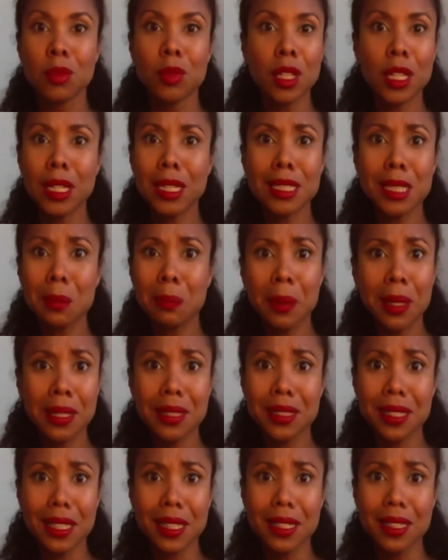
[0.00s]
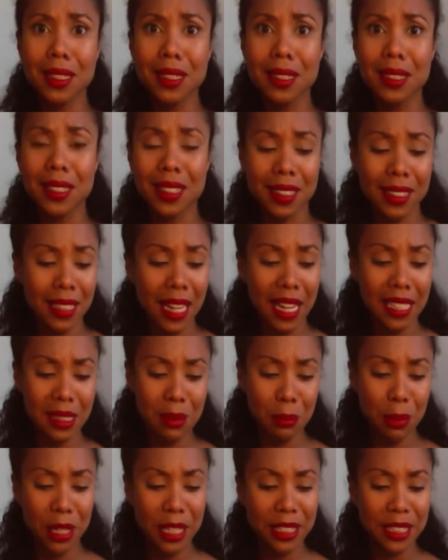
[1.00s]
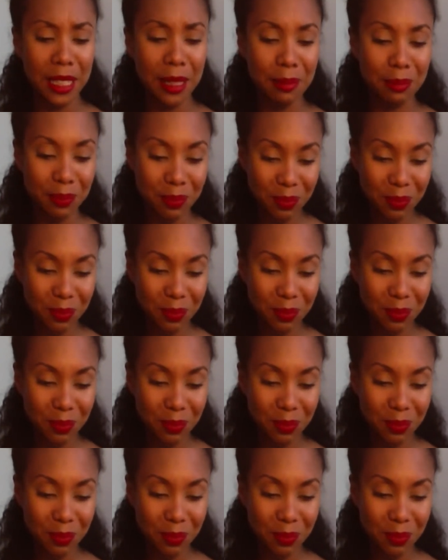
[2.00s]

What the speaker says: Easy peasy, nice and breezy.